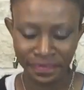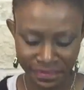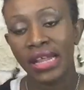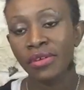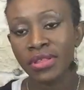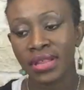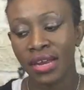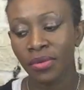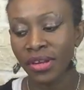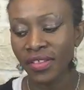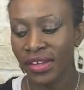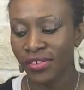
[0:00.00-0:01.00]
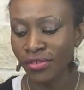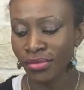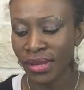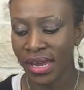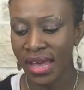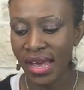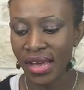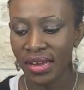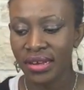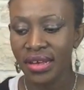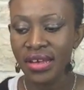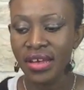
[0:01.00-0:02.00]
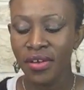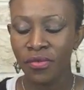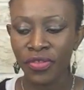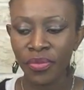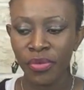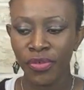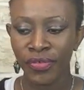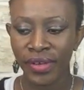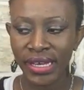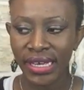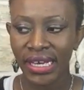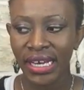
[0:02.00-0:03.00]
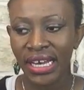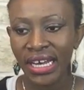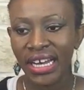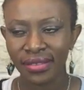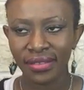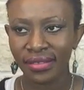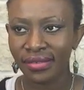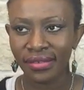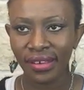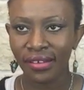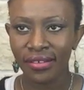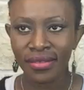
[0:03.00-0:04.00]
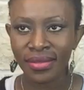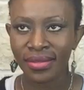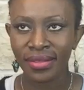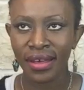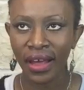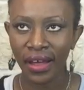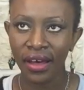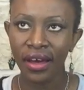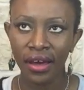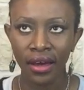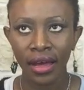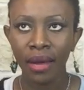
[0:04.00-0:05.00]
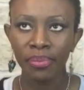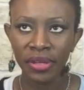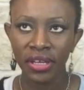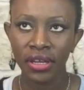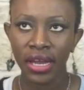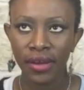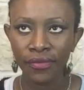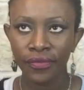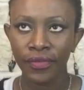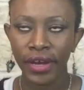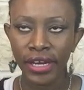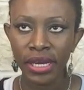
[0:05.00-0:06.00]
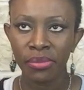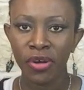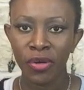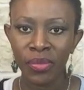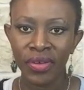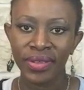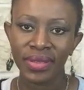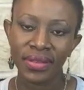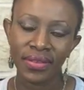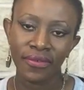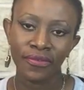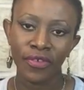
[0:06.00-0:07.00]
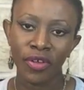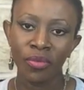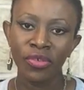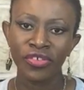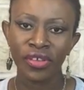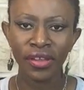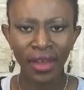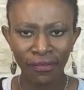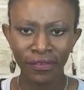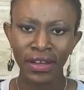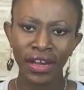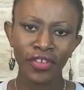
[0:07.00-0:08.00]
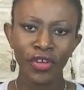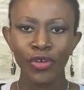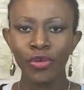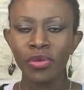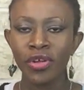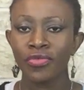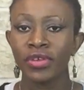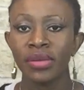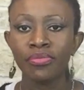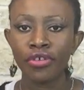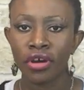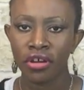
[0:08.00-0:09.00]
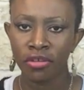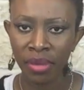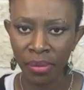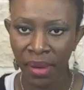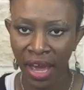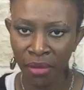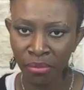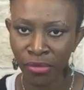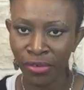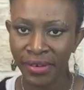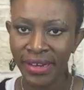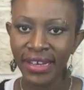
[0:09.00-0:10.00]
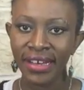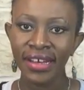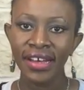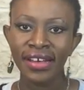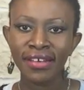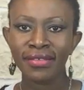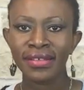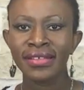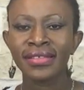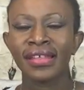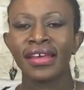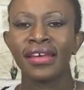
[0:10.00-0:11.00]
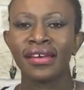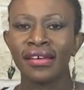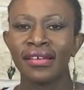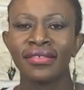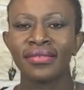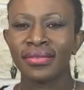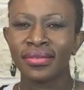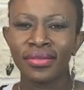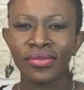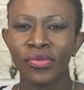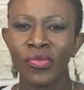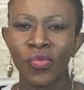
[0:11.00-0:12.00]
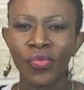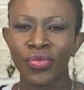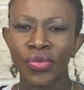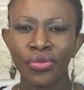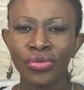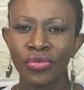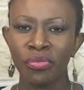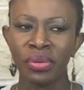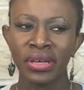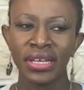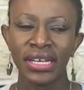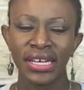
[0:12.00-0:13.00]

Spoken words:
That was kind of one of the issues that I had with the movie. There's a couple of, like, funny moments in the film, and I feel like the humor is really brought on by Pangborn, because he's, like, so stupid.